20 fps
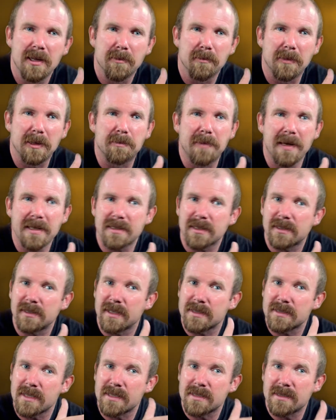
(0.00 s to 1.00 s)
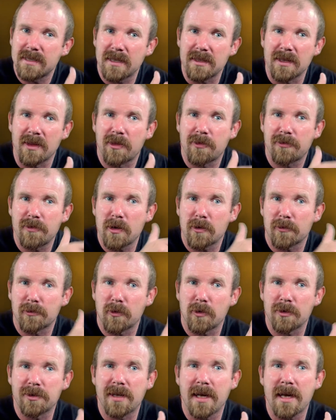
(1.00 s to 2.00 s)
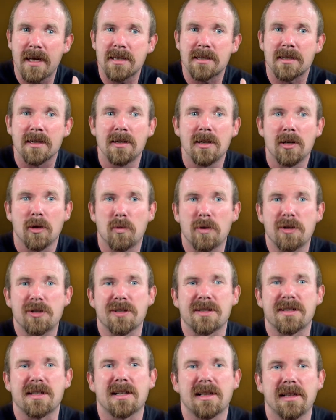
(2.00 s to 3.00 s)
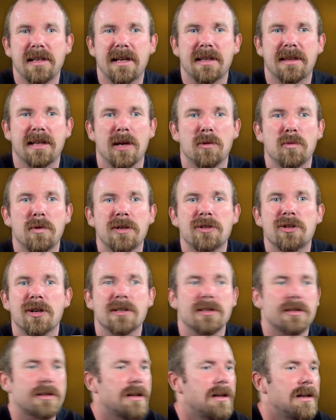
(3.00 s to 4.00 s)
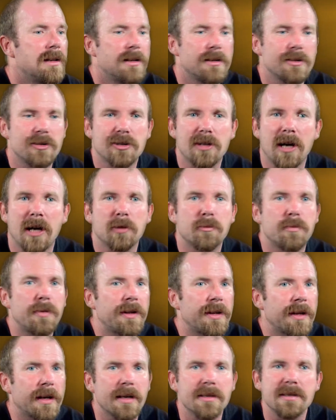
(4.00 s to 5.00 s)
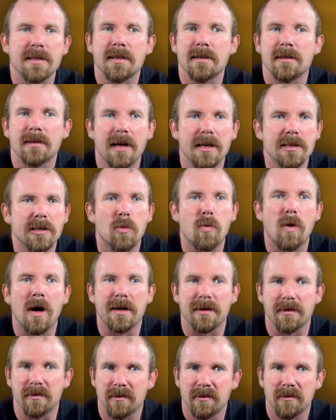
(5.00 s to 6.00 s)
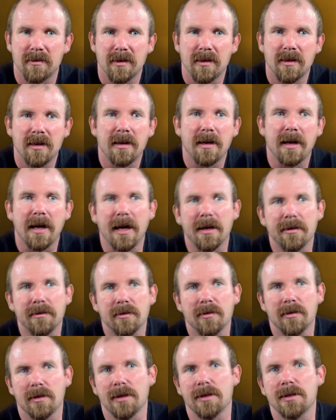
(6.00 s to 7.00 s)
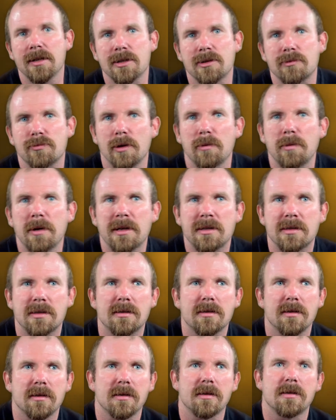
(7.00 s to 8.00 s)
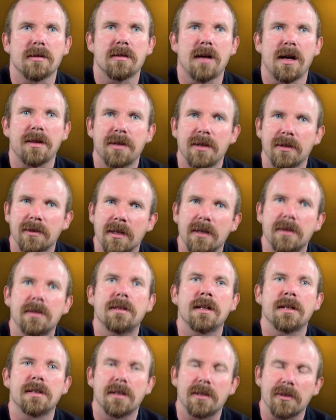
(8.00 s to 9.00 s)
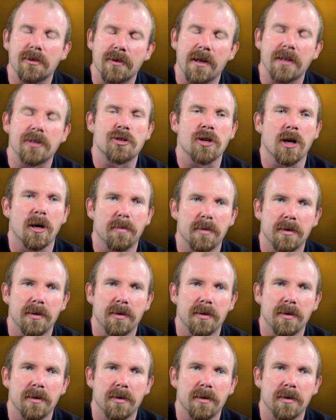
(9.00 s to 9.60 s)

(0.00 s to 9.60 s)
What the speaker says: But basically, as I said, in 3 or 4 days, we just clicked and we just started breathing as a one. And in these 3 weeks, I think they did a great job.